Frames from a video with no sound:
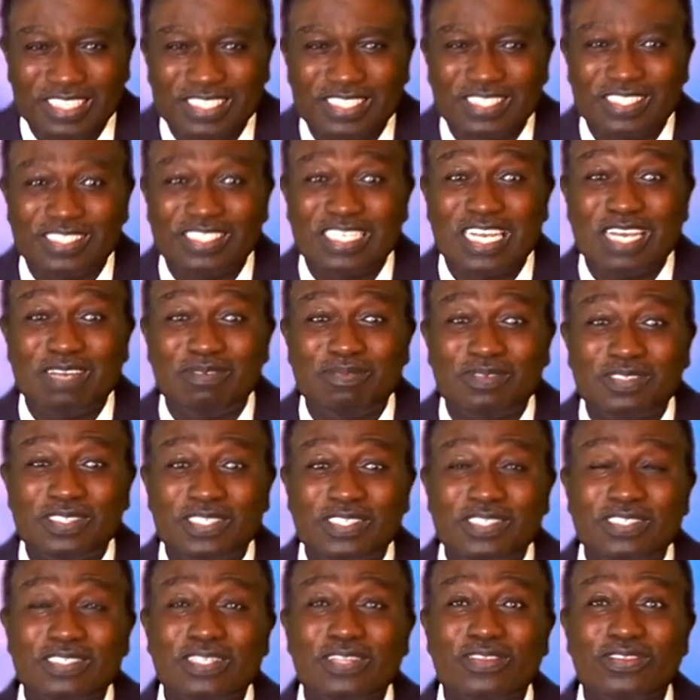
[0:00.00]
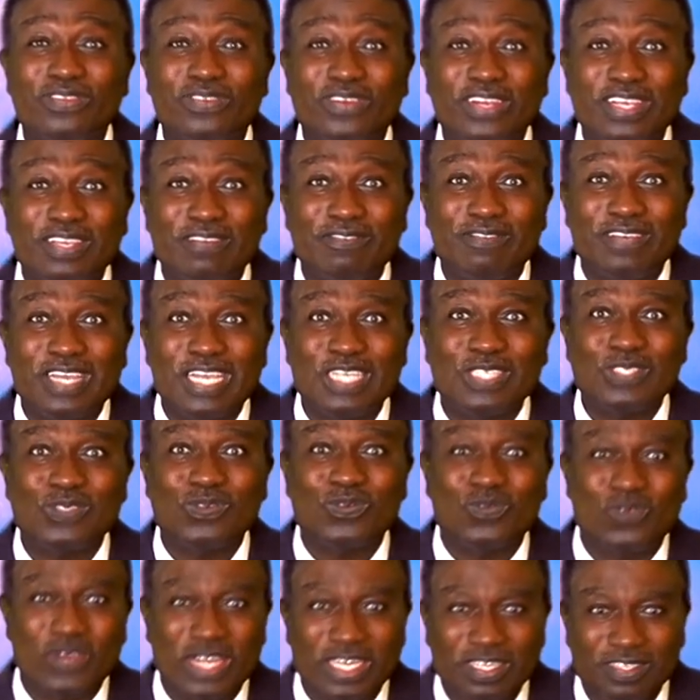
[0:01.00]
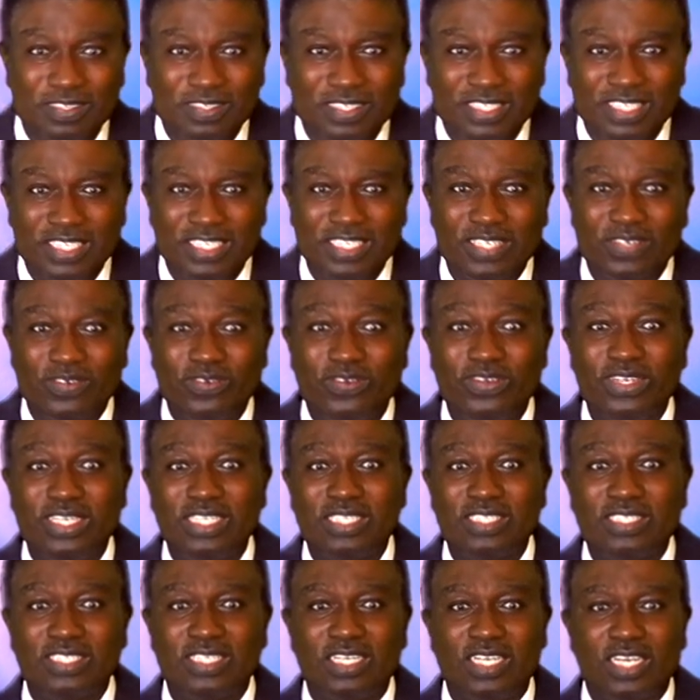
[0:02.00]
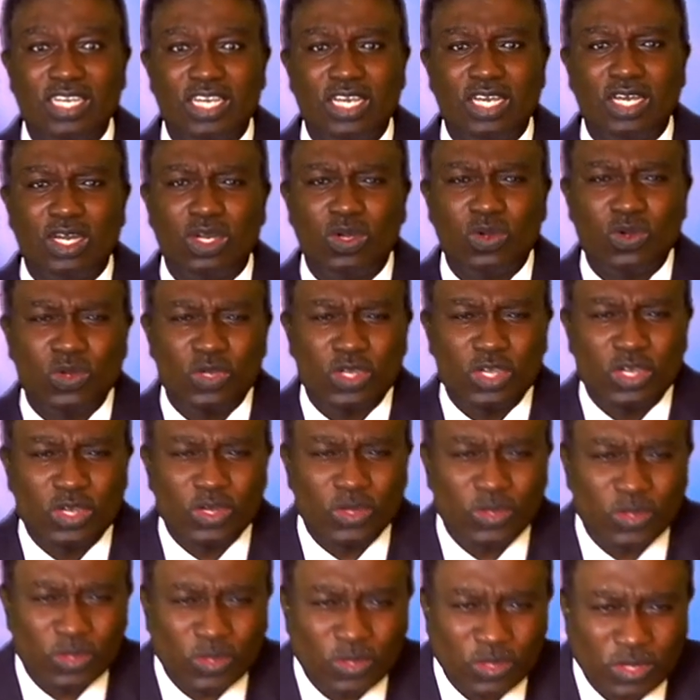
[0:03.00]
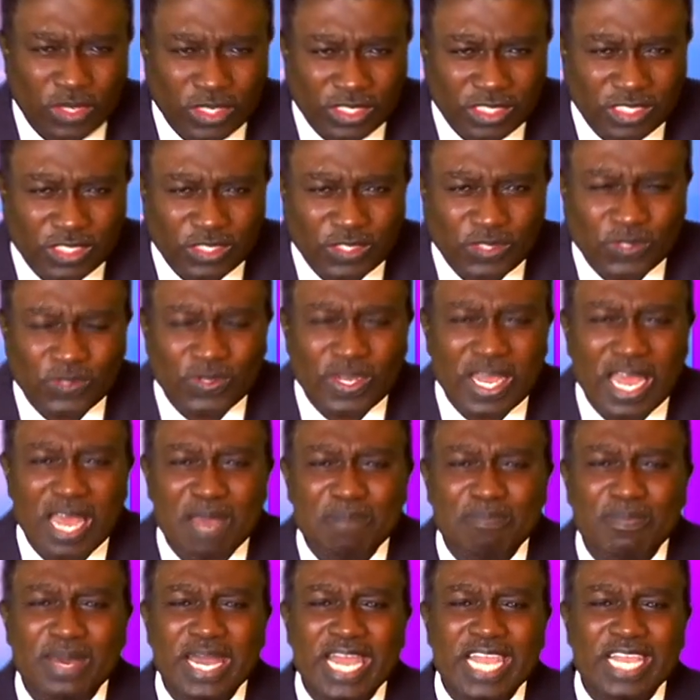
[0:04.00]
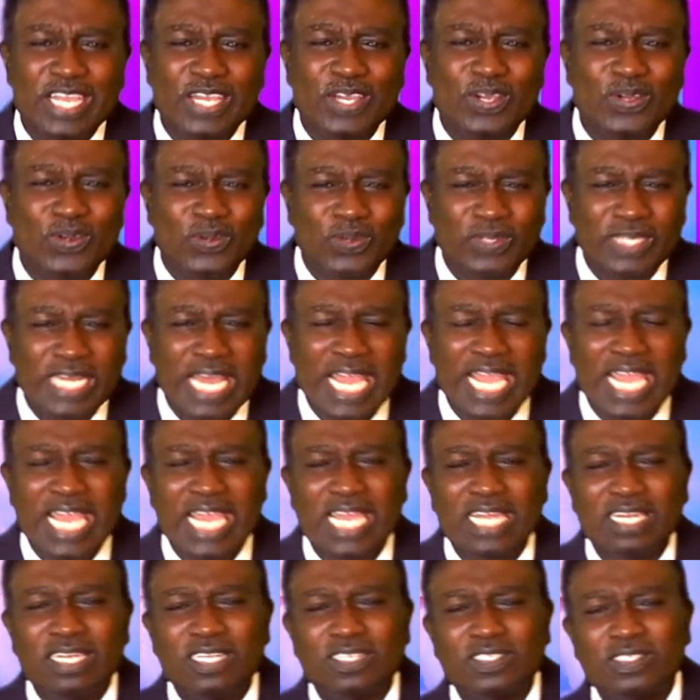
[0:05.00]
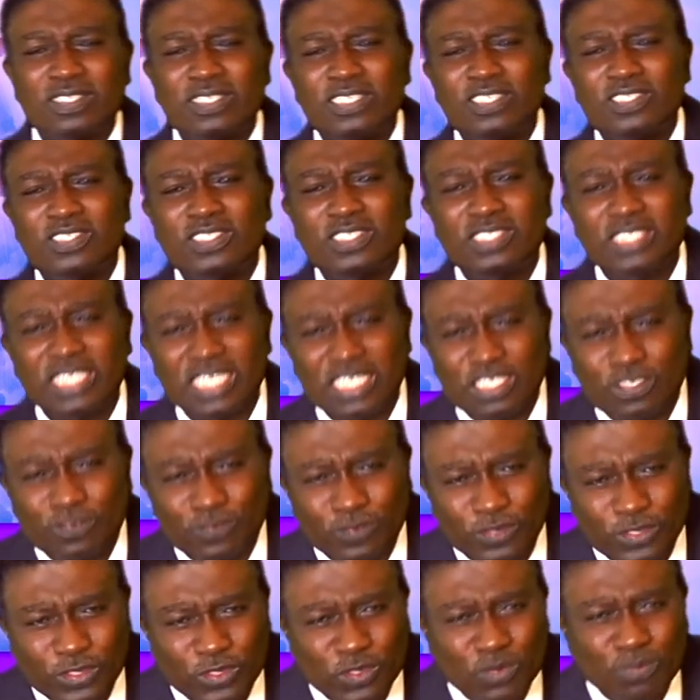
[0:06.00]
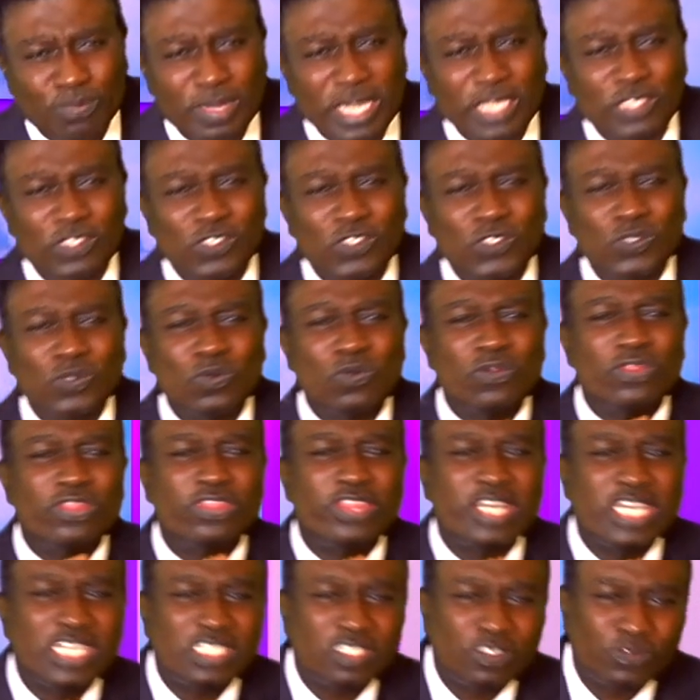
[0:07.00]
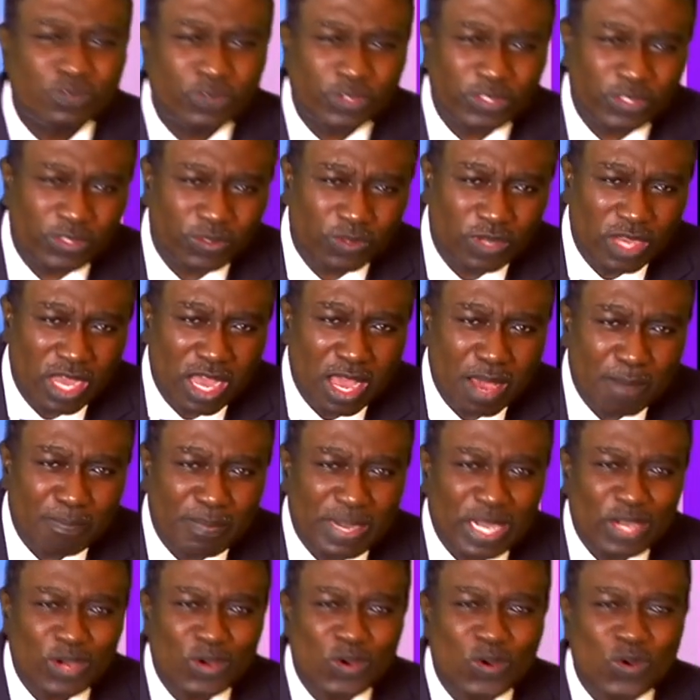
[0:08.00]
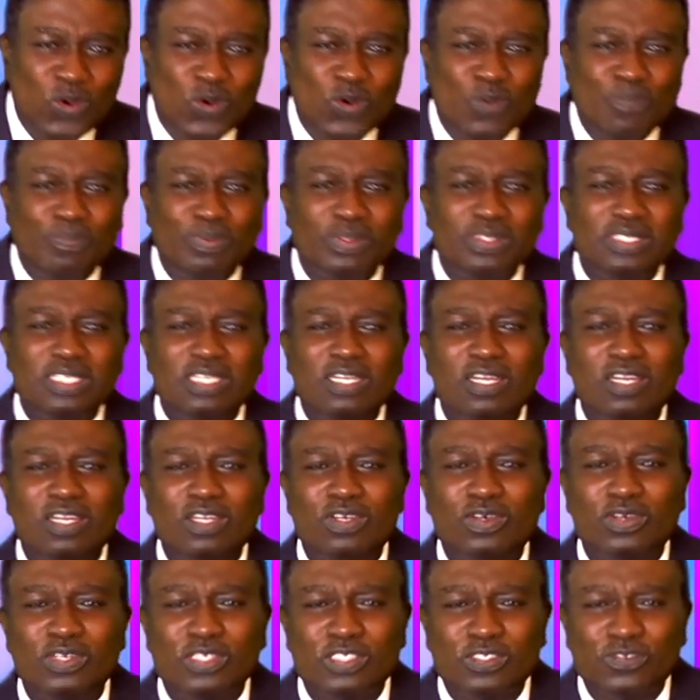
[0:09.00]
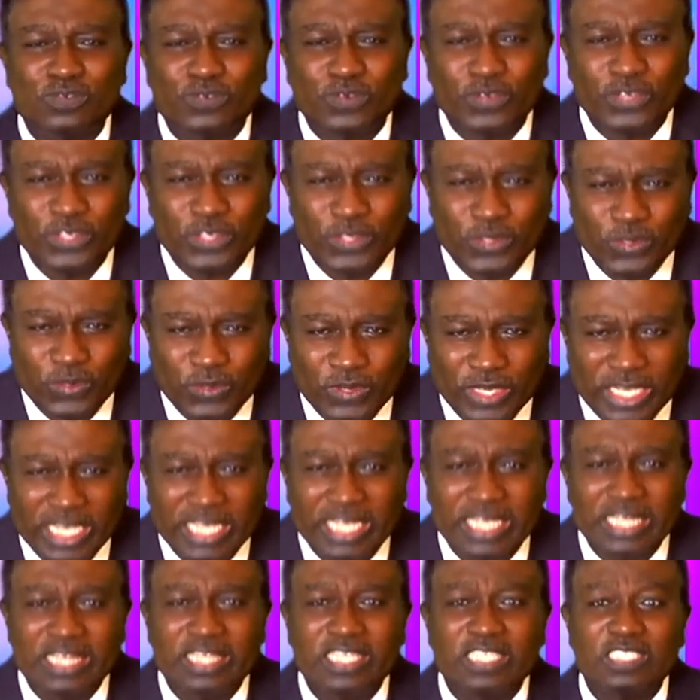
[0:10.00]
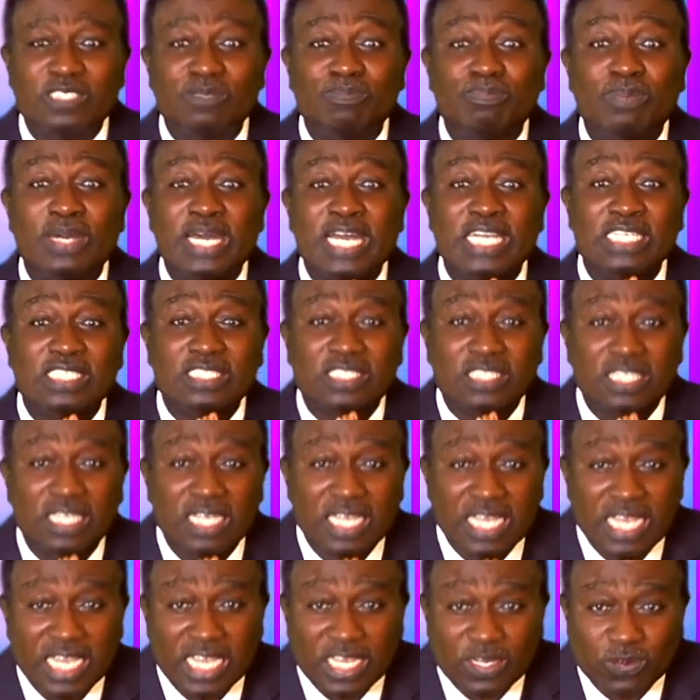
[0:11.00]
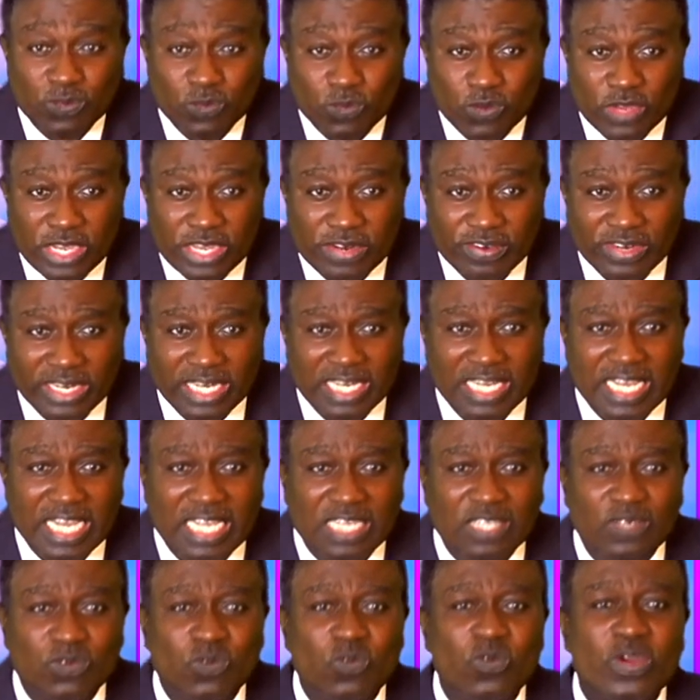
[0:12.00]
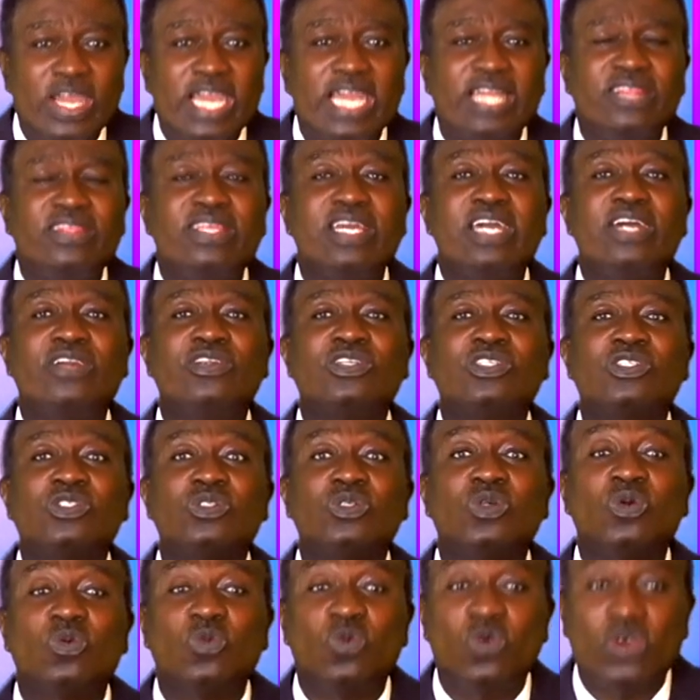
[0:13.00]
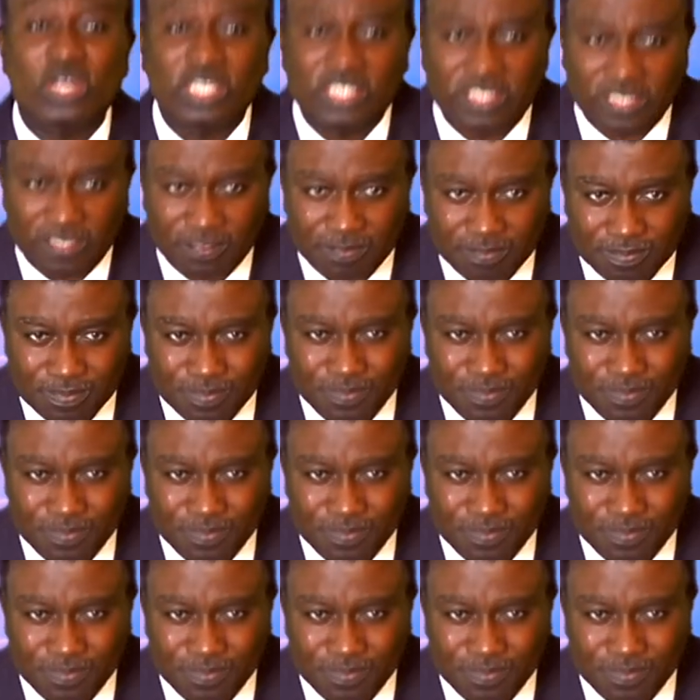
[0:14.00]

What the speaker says: Psalm 63 verse 1 reads, "Oh God, you are my God. I earnestly search for you. My soul thirsts for you. My whole body longs for you in this parched, in weary land where there is no water."